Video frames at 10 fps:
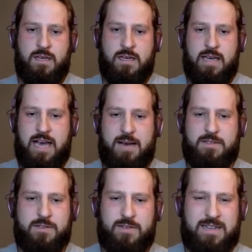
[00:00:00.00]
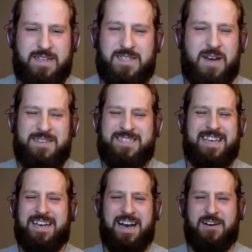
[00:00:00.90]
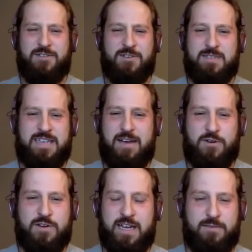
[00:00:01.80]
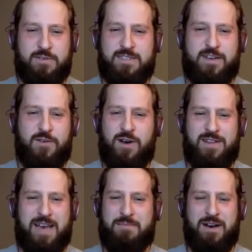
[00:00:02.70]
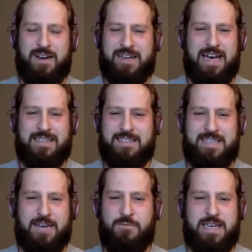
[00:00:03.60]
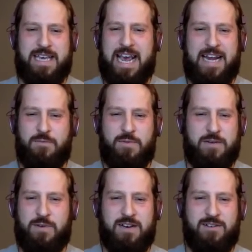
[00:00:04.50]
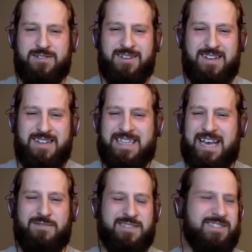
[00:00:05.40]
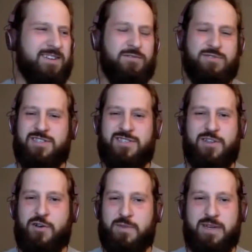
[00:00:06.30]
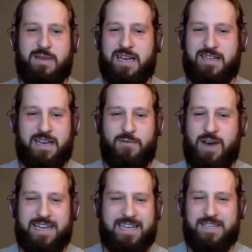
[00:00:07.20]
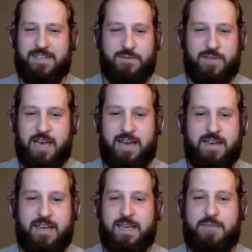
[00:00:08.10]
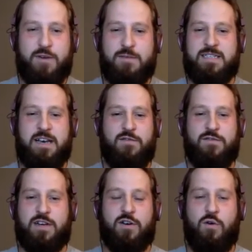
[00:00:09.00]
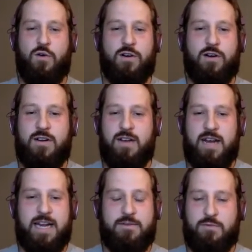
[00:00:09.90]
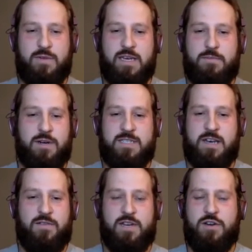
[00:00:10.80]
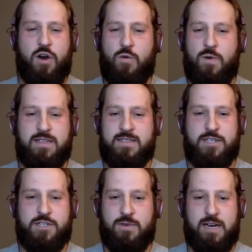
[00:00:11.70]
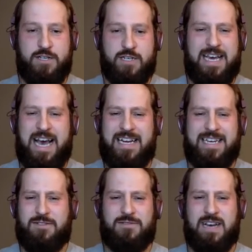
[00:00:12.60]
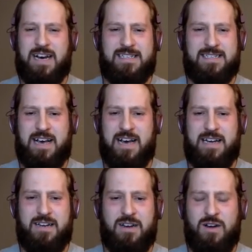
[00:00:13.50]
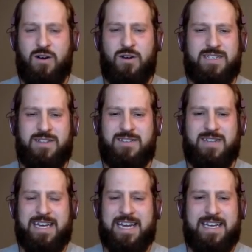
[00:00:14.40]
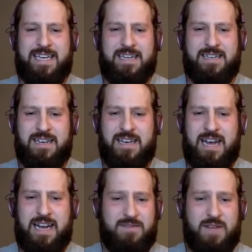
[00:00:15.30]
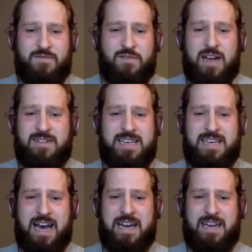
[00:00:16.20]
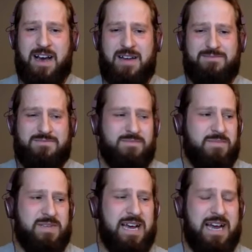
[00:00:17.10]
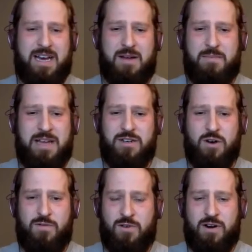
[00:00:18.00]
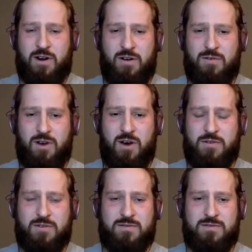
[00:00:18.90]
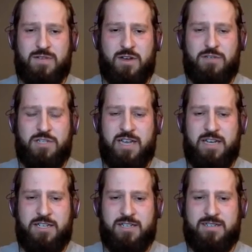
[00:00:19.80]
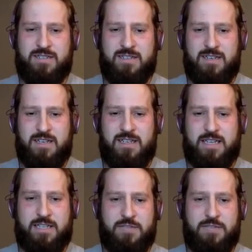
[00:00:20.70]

Yeah, absolutely. The dumbest thing Kyle Dubas ever did was go on that podcast and say, "We can and we will." Like that was so stupid, man. Like, why did he do that? He put himself in a corner and he put himself in a no-win situation. He had to get those guys signed, or else he looked like an idiot. And frankly, he kind of got bent over in all negotiations. Like, do